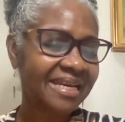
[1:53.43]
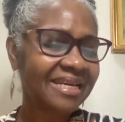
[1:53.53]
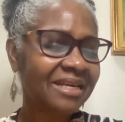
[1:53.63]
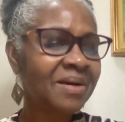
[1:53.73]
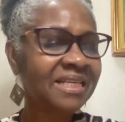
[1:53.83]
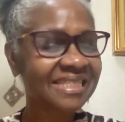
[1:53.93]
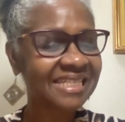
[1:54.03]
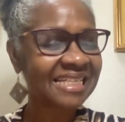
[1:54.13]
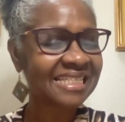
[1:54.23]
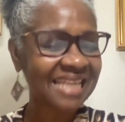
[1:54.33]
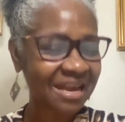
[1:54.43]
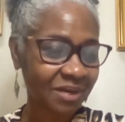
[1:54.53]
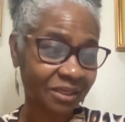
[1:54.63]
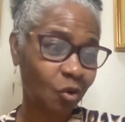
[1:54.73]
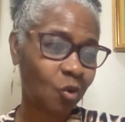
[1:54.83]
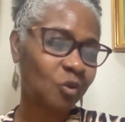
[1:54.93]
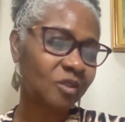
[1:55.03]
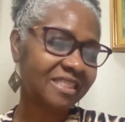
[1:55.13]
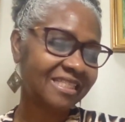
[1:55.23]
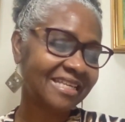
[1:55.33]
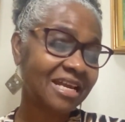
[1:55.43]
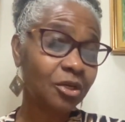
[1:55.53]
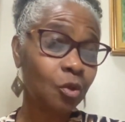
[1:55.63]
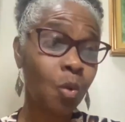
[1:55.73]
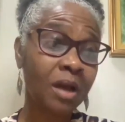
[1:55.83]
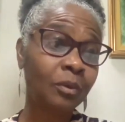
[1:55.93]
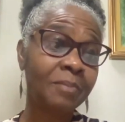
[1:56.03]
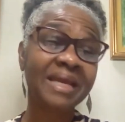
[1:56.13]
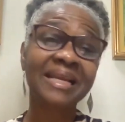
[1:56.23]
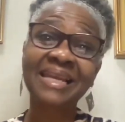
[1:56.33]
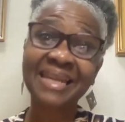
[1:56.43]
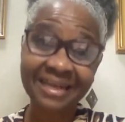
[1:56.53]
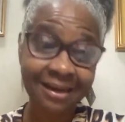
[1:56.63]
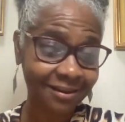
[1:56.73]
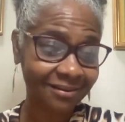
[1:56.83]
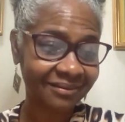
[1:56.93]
He must stay at Simon's house, the one we make leather,